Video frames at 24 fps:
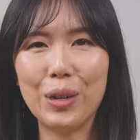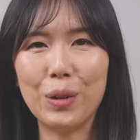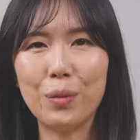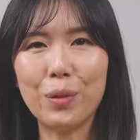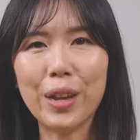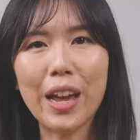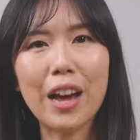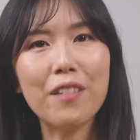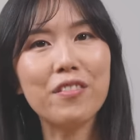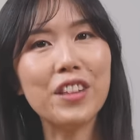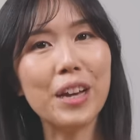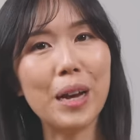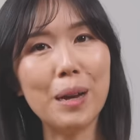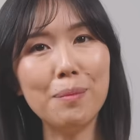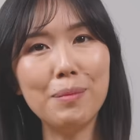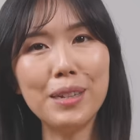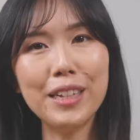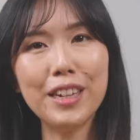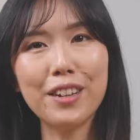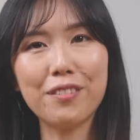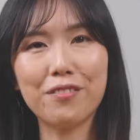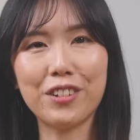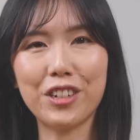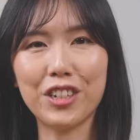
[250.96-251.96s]
We have the
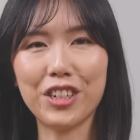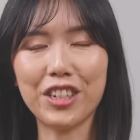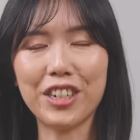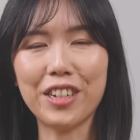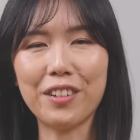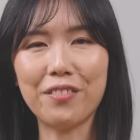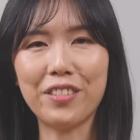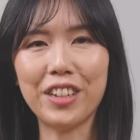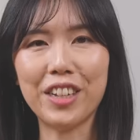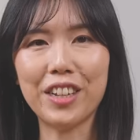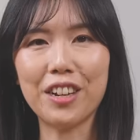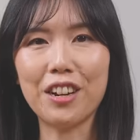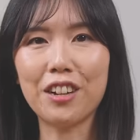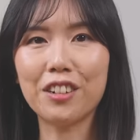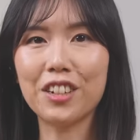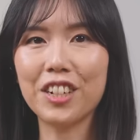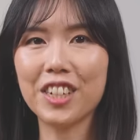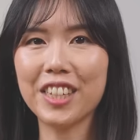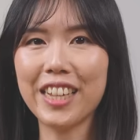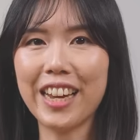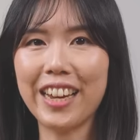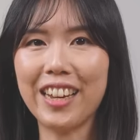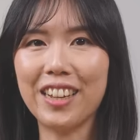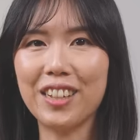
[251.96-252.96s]
updated version of it on our
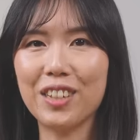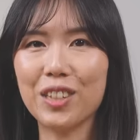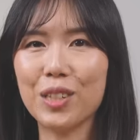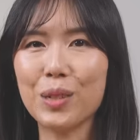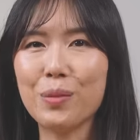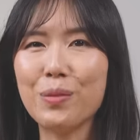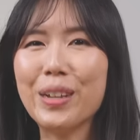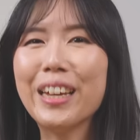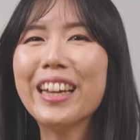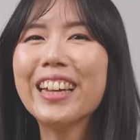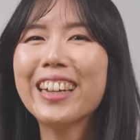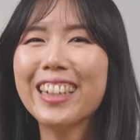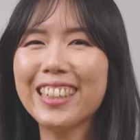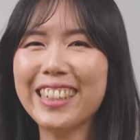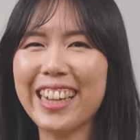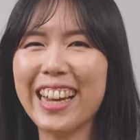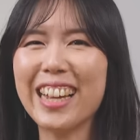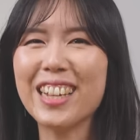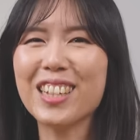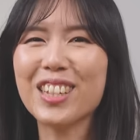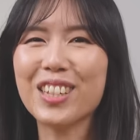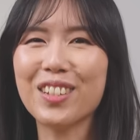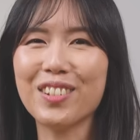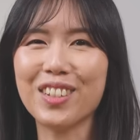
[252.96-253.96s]
site, so we can
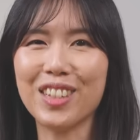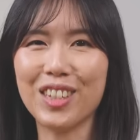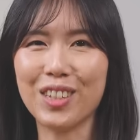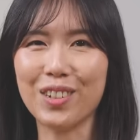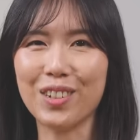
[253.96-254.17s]
attest to its